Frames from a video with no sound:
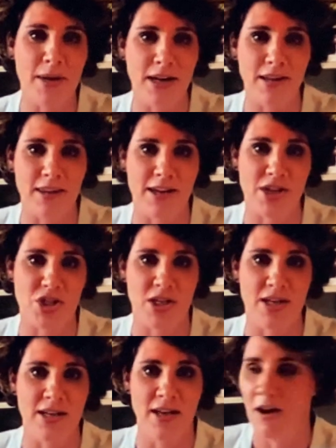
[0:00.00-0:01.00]
election
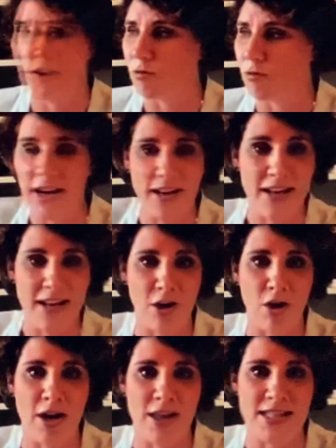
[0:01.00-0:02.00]
right here
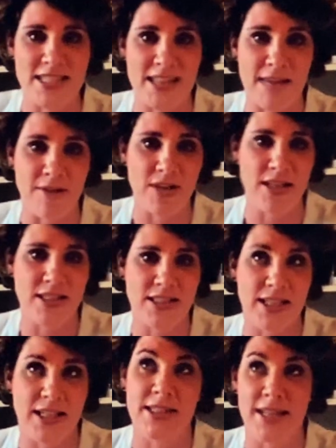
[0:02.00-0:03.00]
in
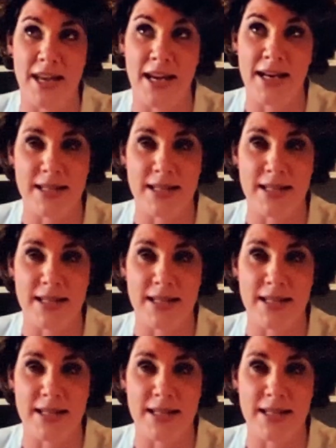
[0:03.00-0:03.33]
76 days.